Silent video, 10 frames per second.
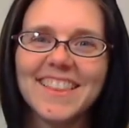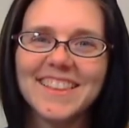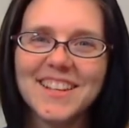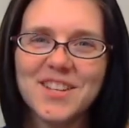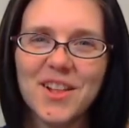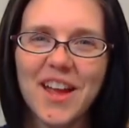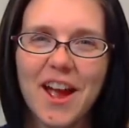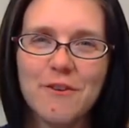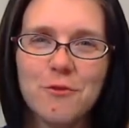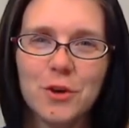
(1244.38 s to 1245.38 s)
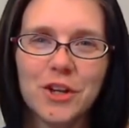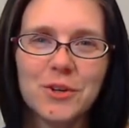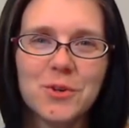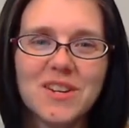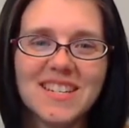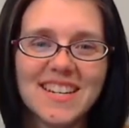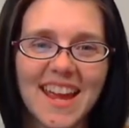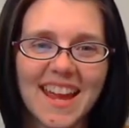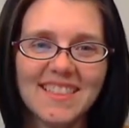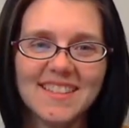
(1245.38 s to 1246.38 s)
I think that's all I have for you
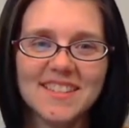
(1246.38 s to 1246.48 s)
today.